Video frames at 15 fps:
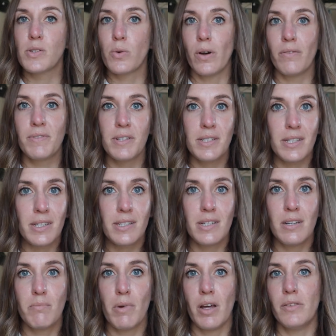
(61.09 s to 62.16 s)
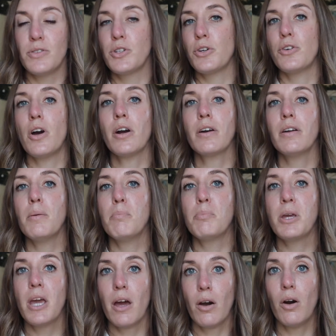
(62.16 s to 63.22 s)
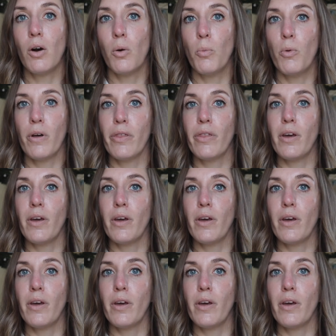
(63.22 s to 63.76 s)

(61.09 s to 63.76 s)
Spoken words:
12 to 16 months. You're not going to be at home with